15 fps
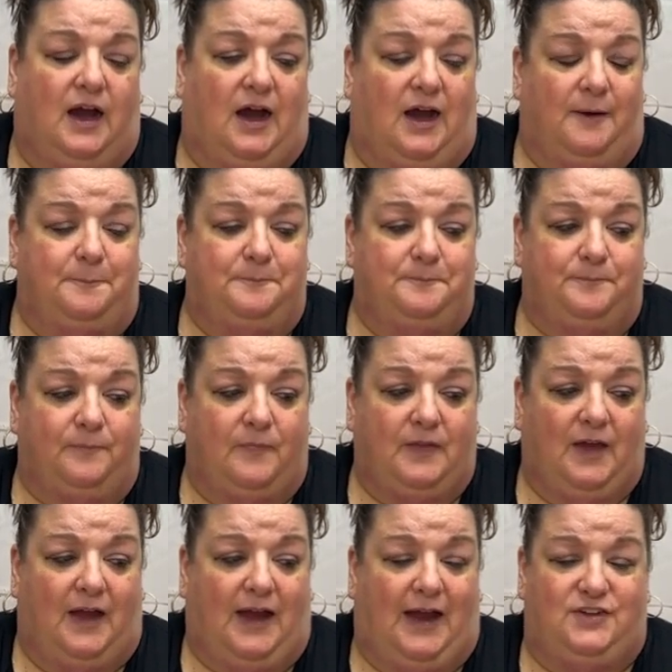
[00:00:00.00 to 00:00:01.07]
Um,
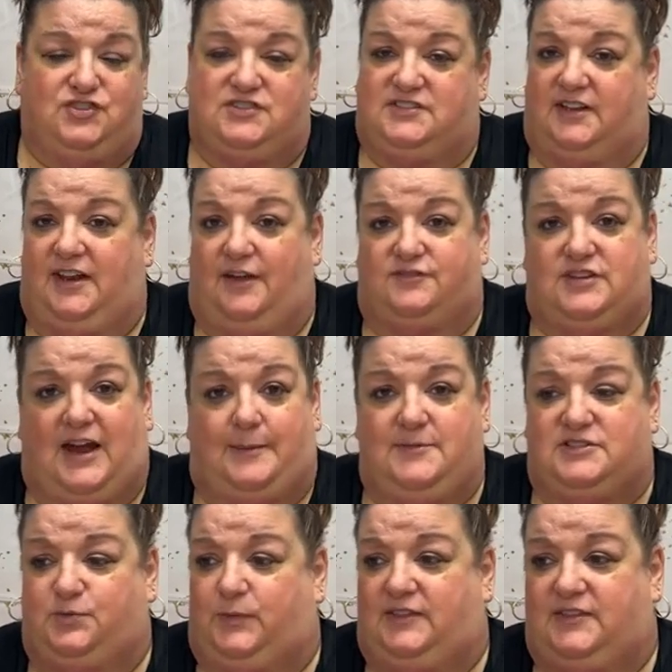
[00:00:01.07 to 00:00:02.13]
I just didn't have
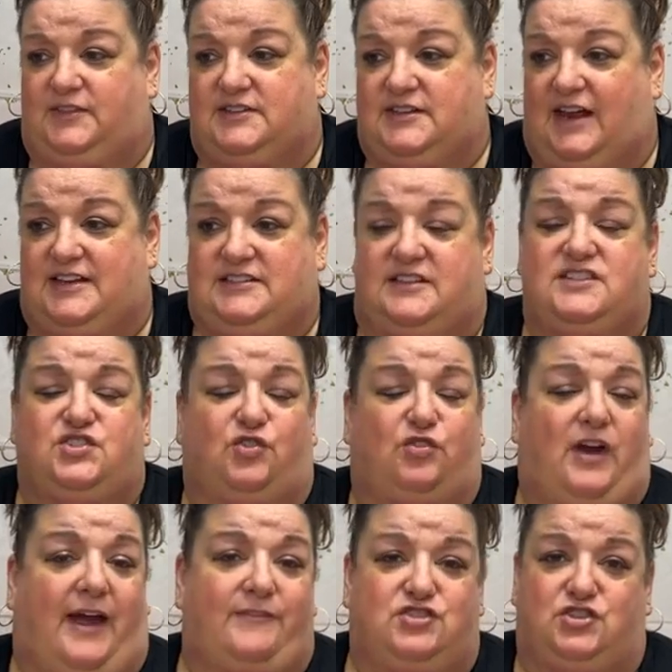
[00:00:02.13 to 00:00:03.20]
time this week. This, like I said, this
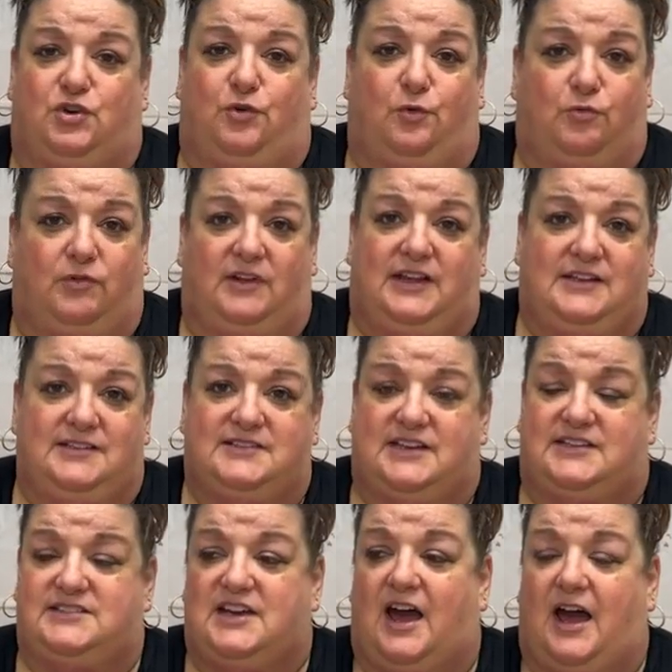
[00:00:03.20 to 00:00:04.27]
craft show is
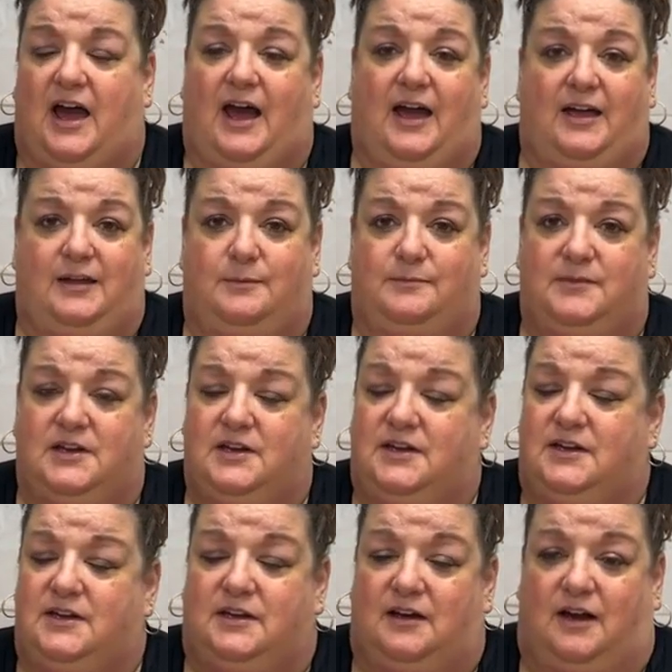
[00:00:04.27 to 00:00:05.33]
a time
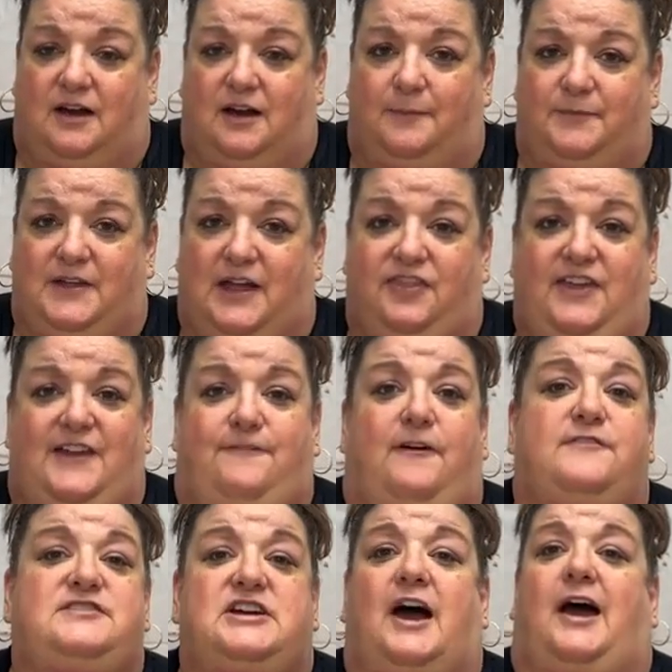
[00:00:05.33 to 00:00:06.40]
um, a Thief
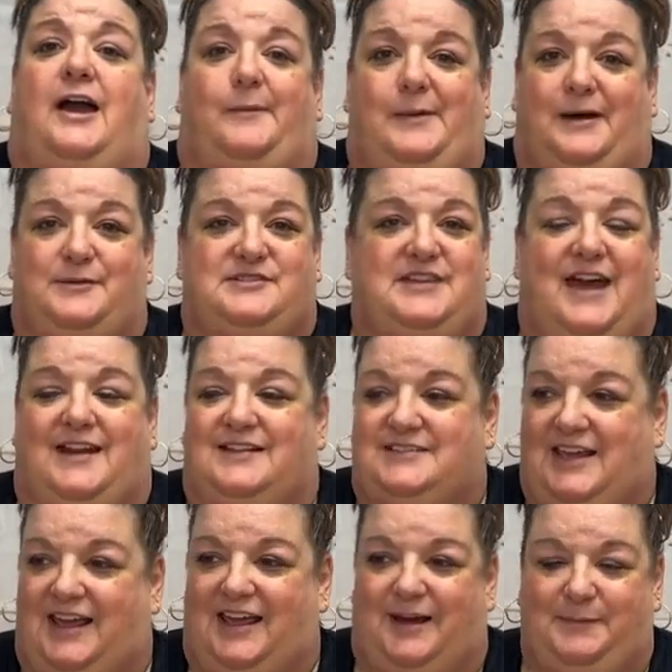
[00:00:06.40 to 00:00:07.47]
of Time, how's that?
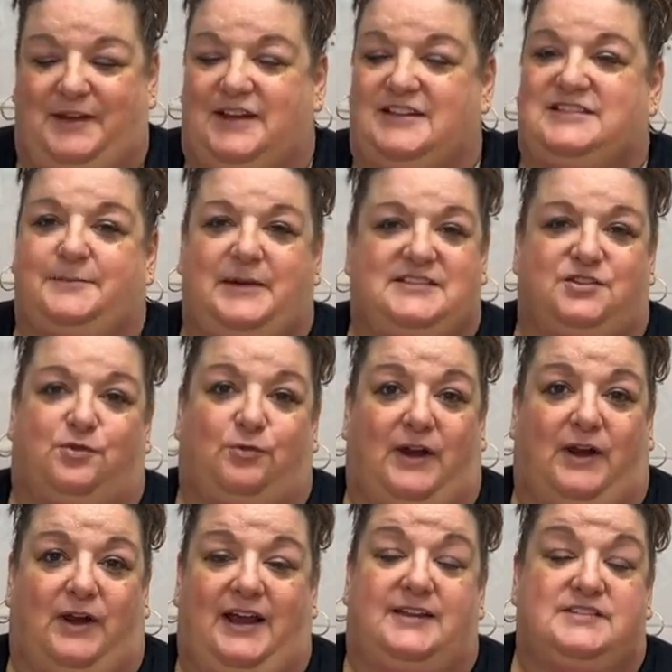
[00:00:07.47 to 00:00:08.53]
It ta- I mean, it's it's
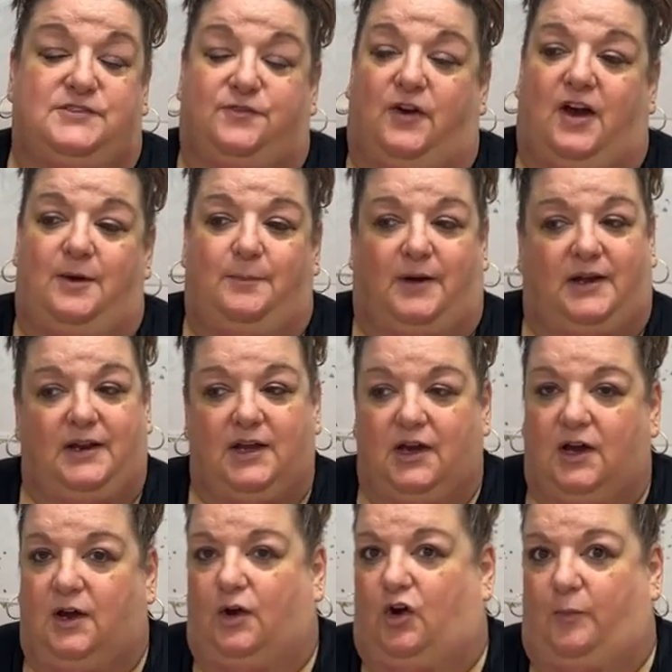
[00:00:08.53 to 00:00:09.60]
great, it's fun, but
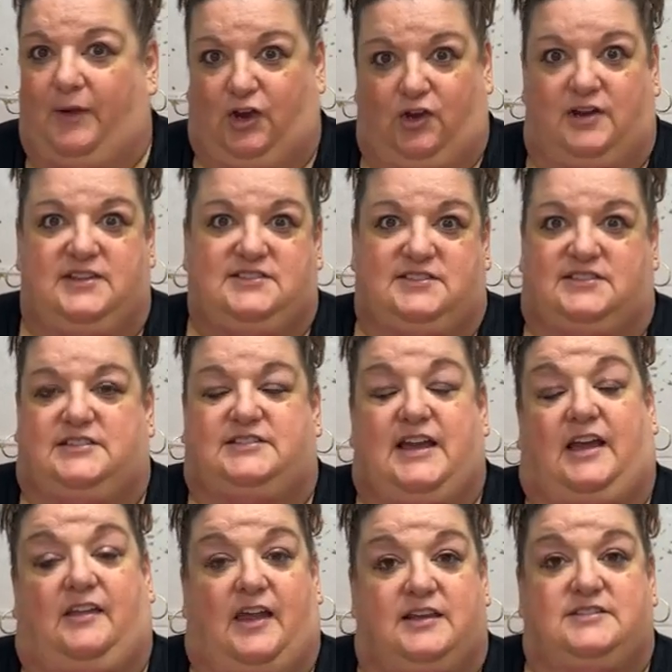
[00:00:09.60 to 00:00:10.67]
oh my goodness, does it
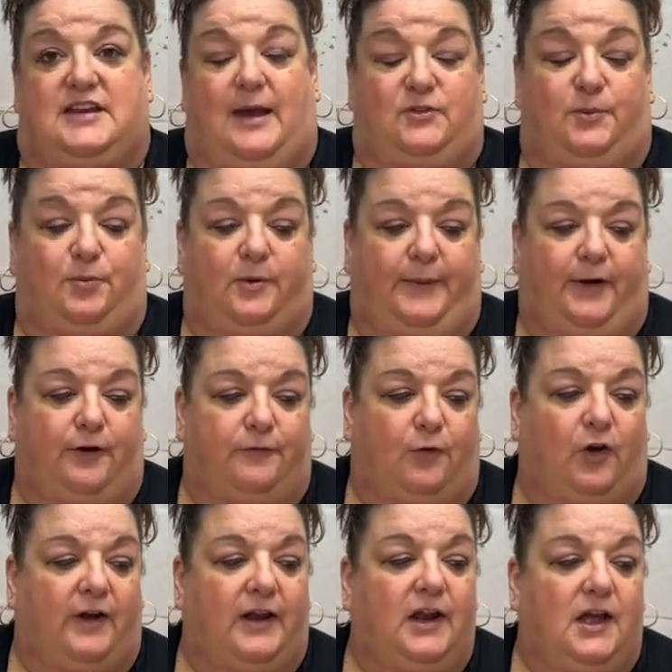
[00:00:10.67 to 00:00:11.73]
take a lot of time to prepare
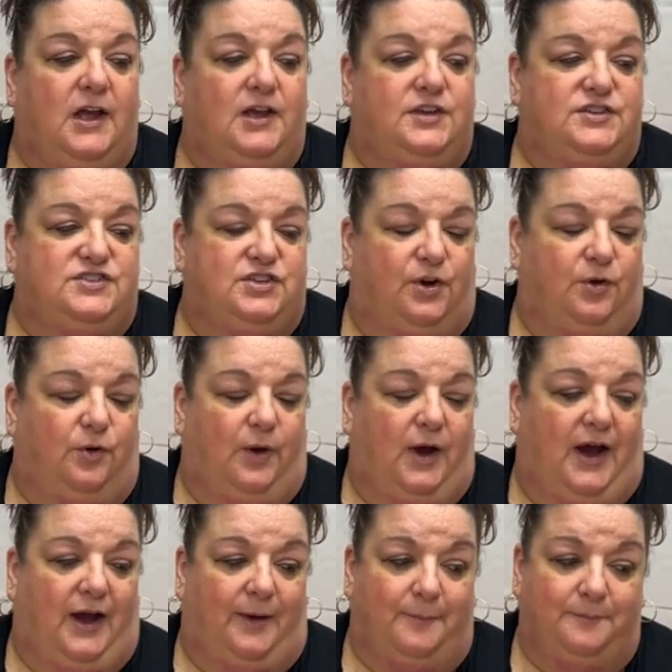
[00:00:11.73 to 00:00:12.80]
for it? So,
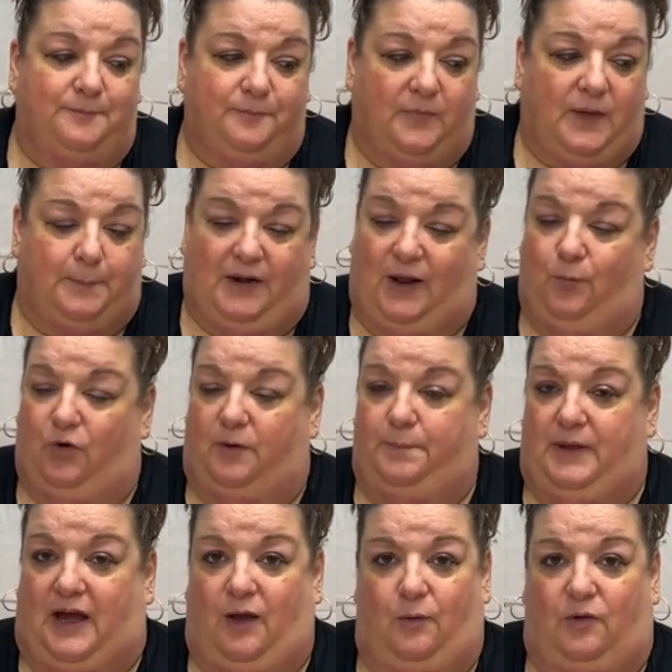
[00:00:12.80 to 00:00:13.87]
um, but I
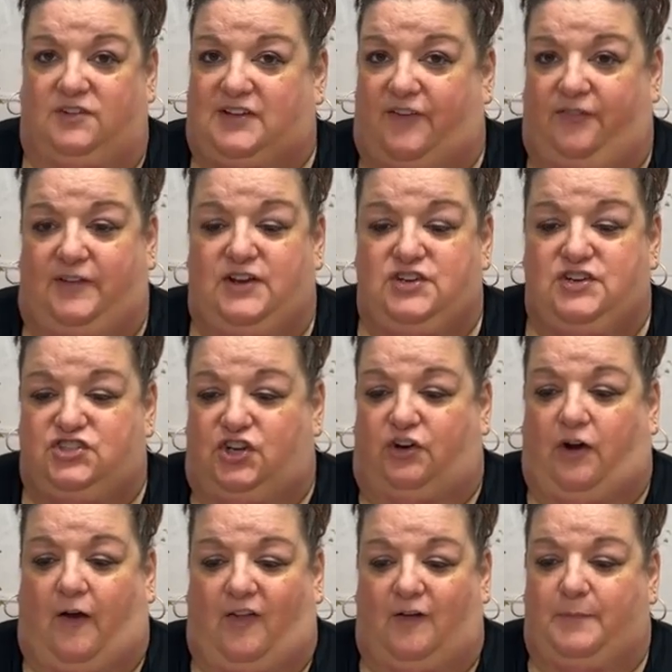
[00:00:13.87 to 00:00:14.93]
will I will definitely
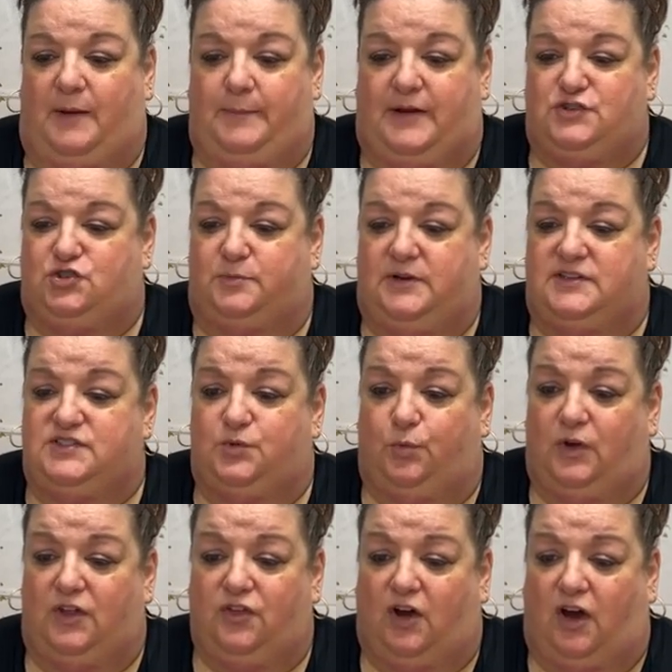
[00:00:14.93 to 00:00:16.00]
share all of my measurements
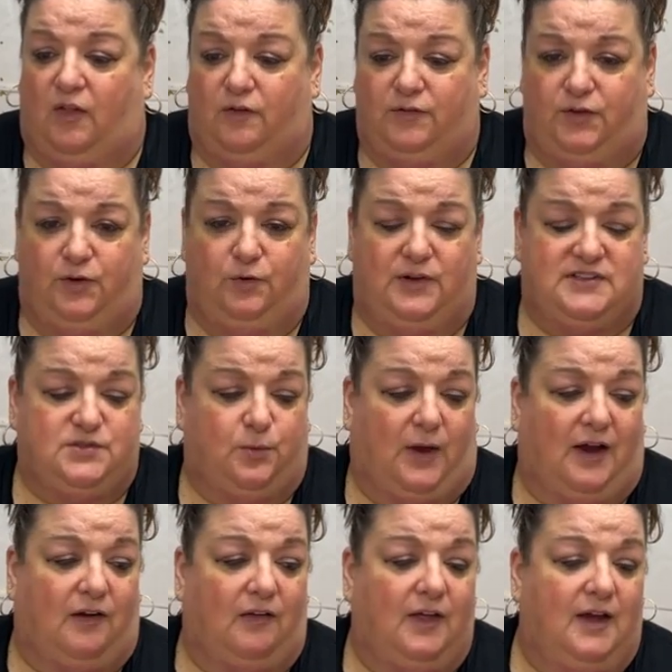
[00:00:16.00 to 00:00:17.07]
with all of you as
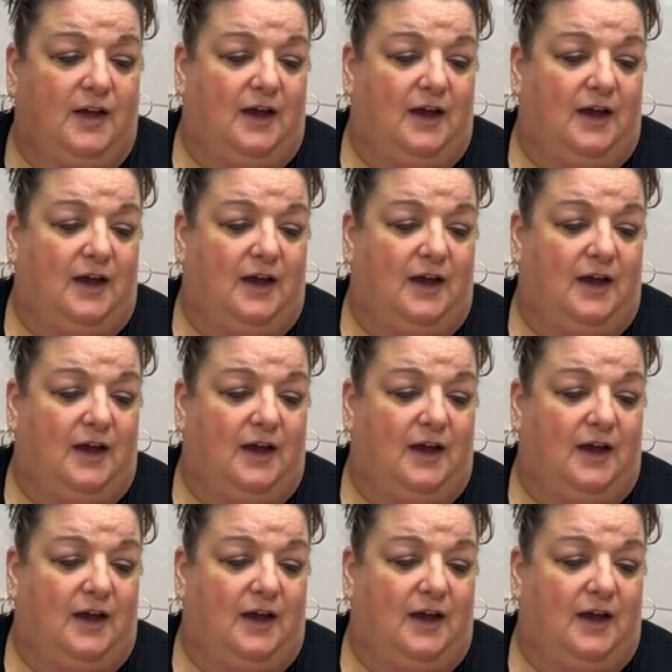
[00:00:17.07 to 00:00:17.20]
well.